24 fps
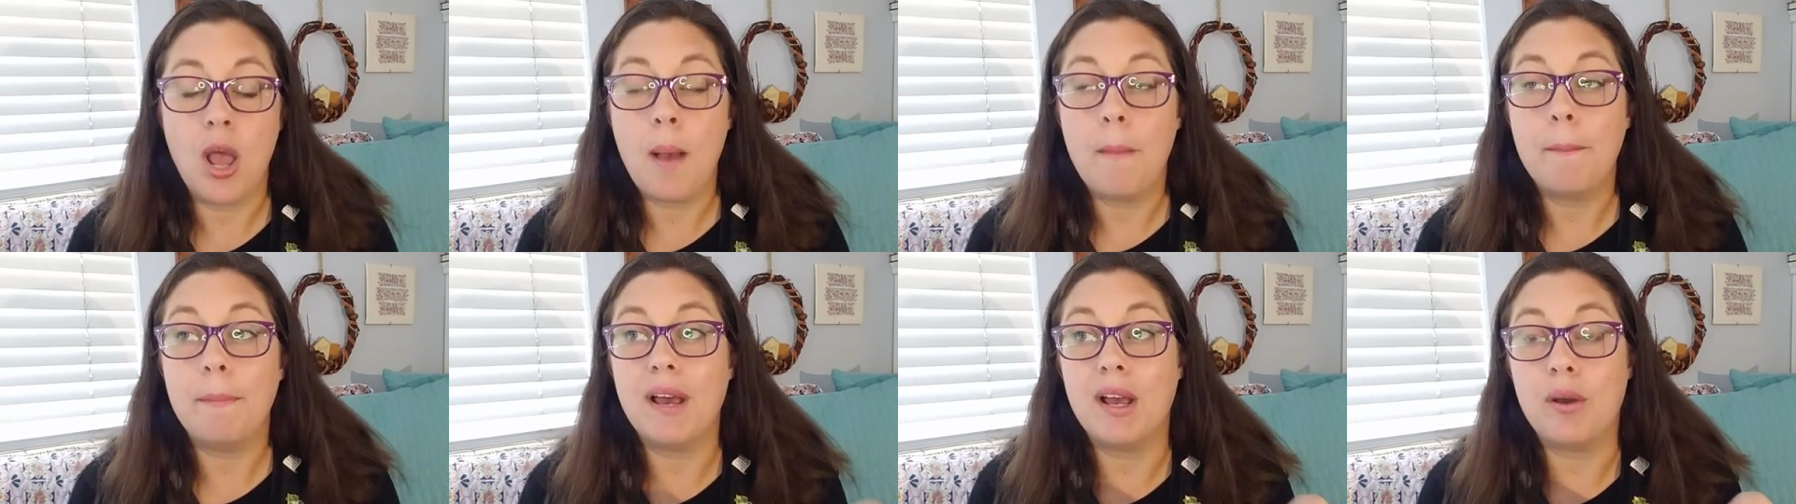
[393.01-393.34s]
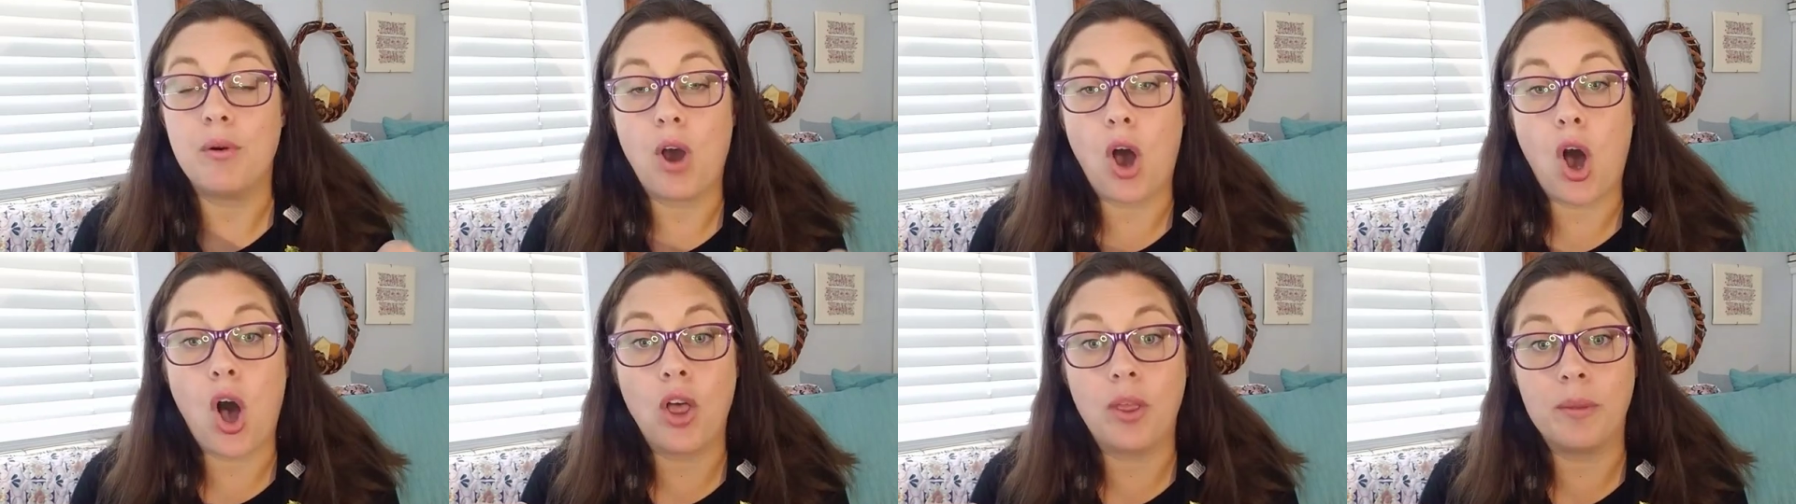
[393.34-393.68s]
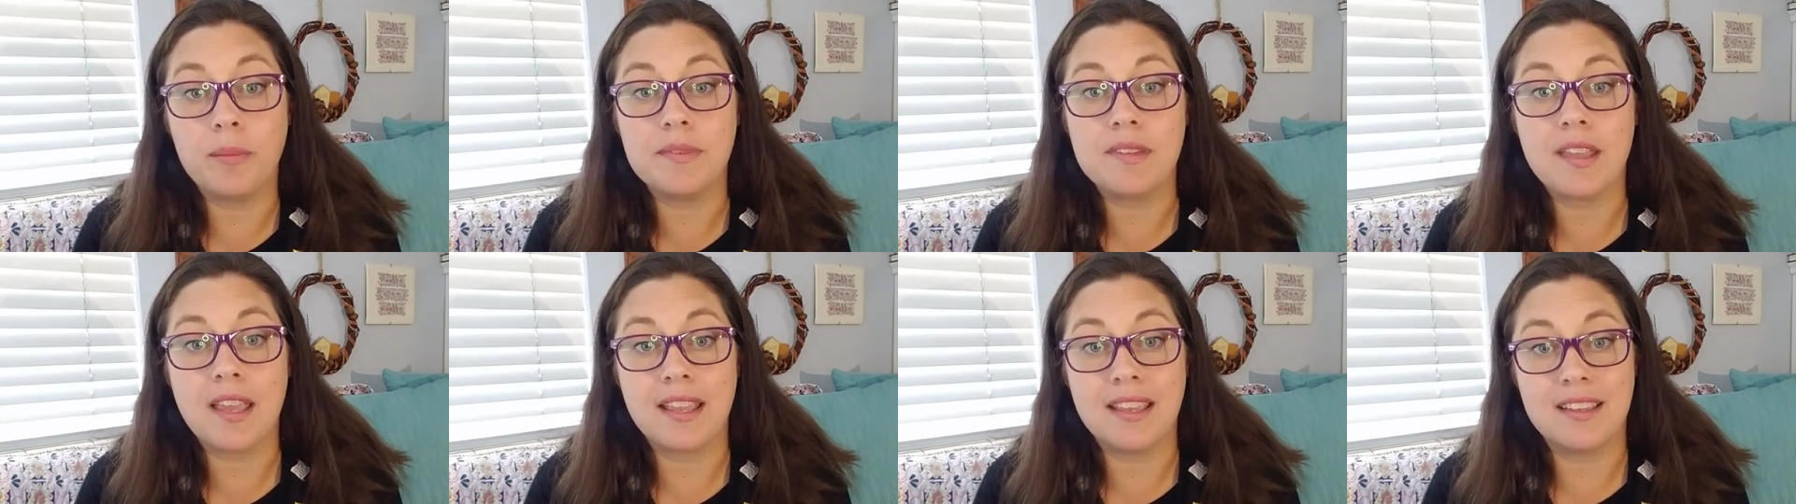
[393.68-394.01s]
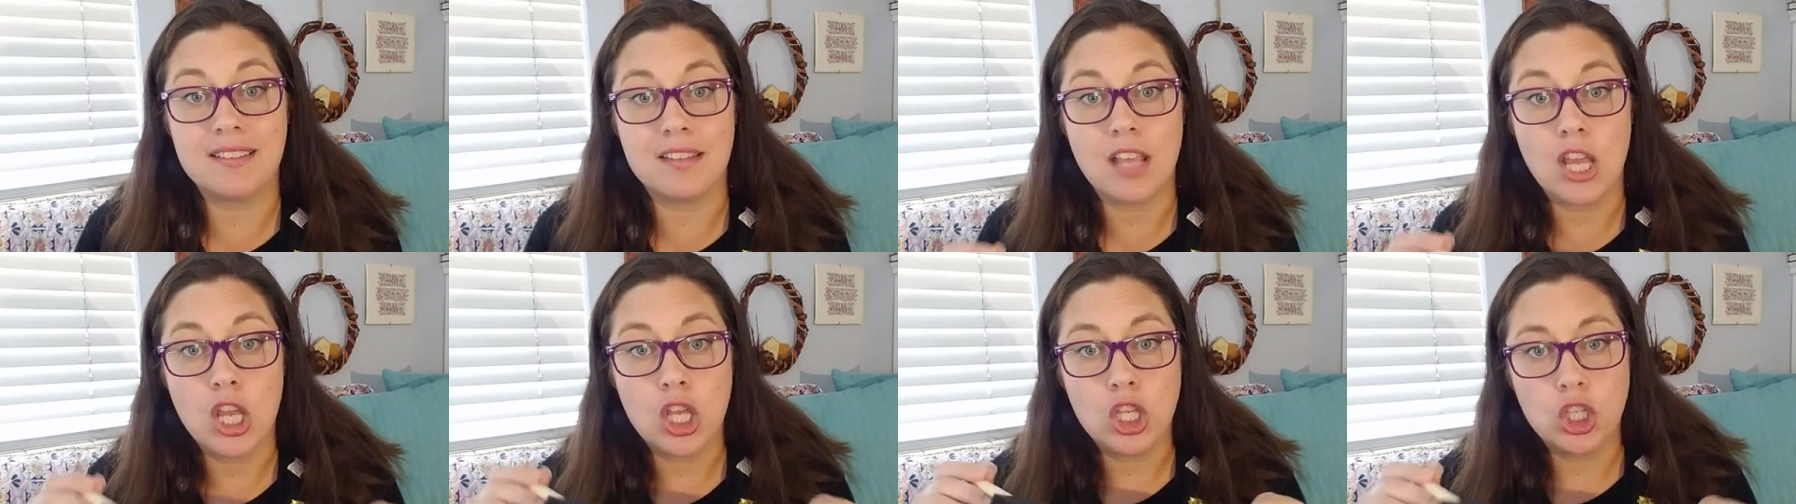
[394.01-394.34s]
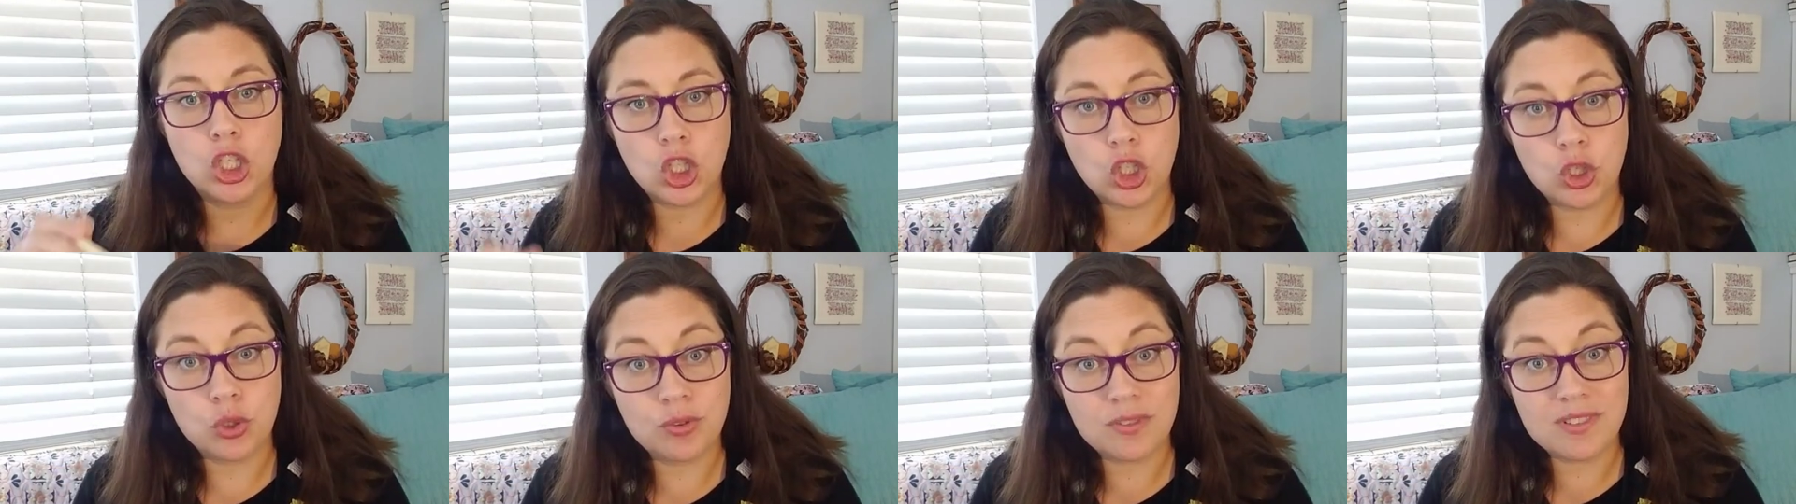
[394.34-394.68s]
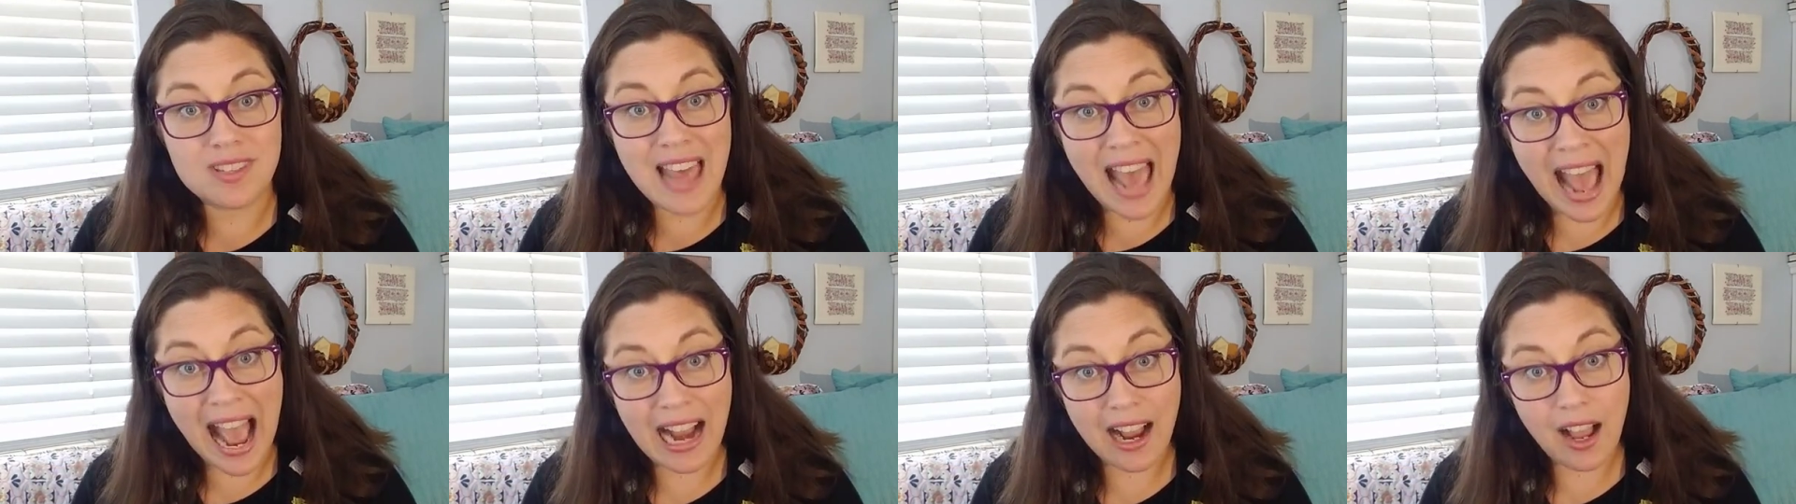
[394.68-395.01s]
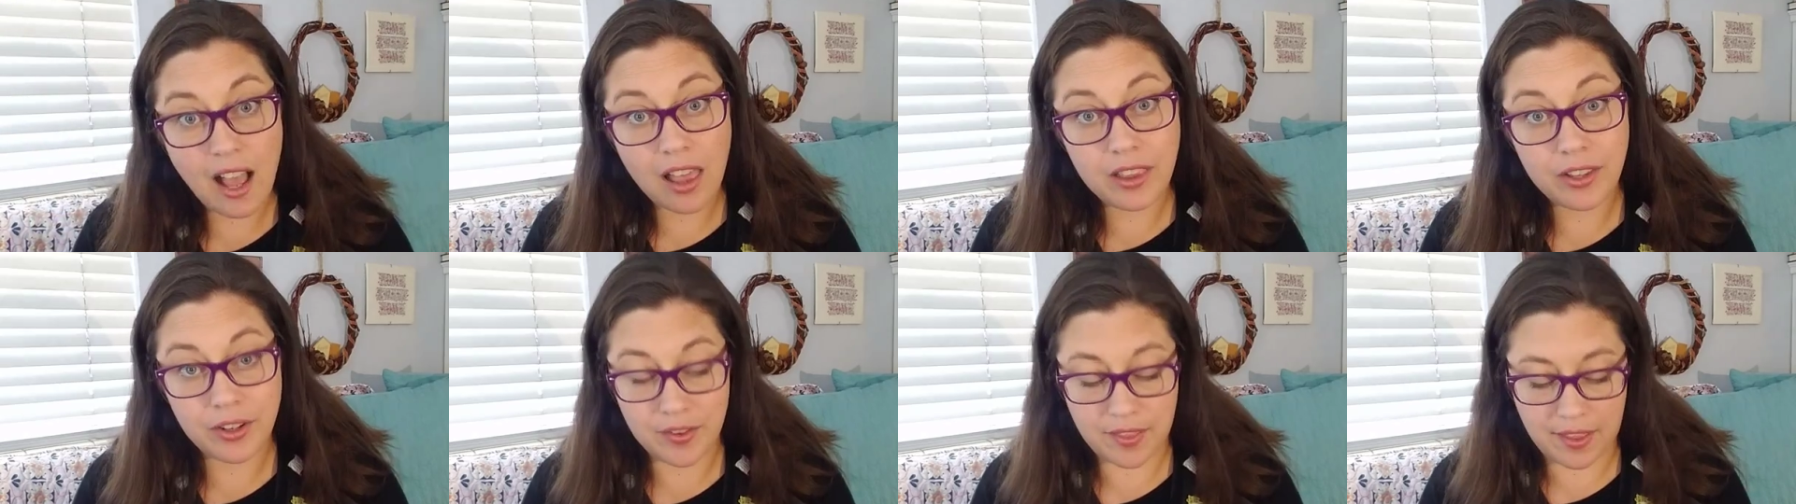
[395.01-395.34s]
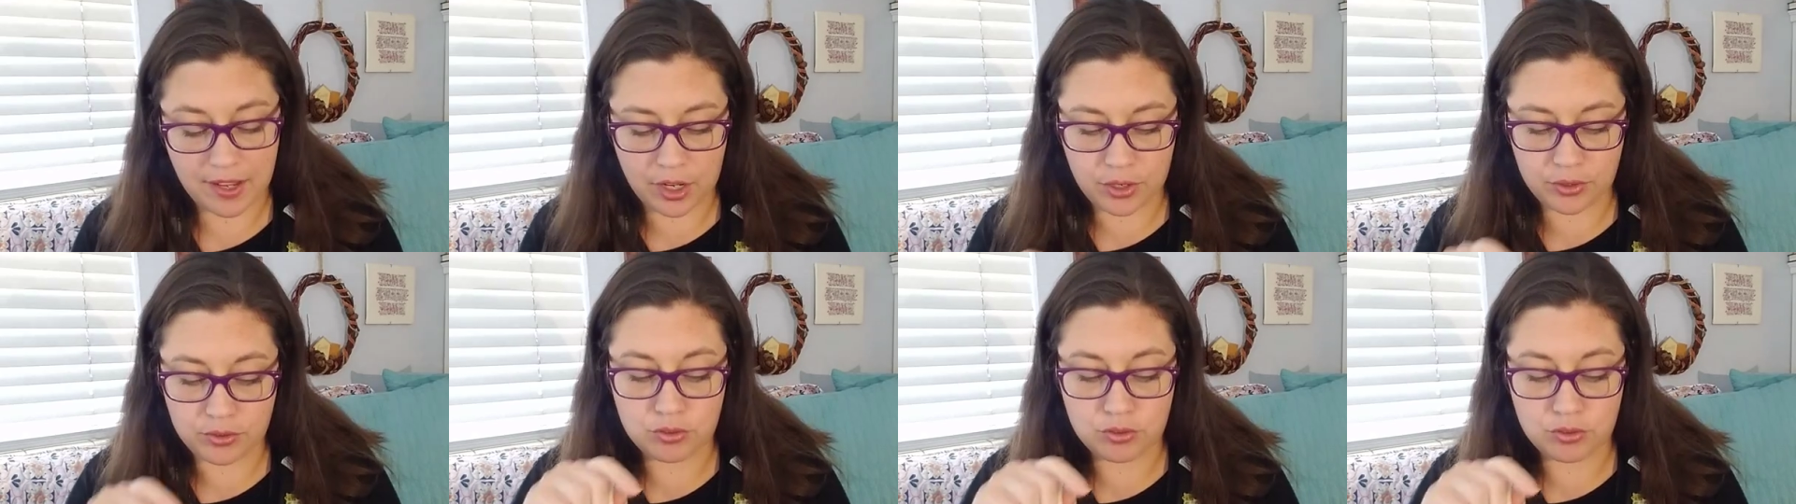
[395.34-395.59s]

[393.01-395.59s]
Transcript: but all I'm saying is use that color that goes